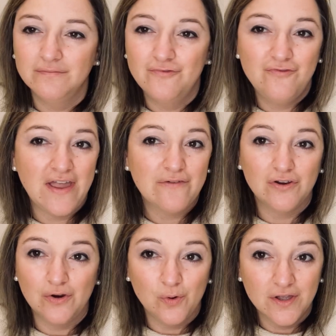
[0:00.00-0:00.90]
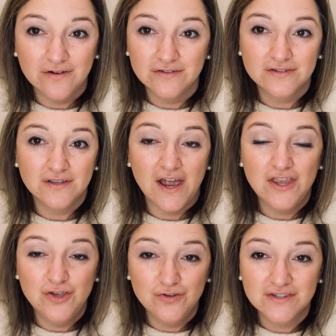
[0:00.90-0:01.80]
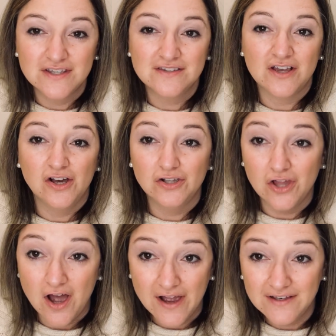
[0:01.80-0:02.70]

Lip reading: favorite oils. I use this a lot.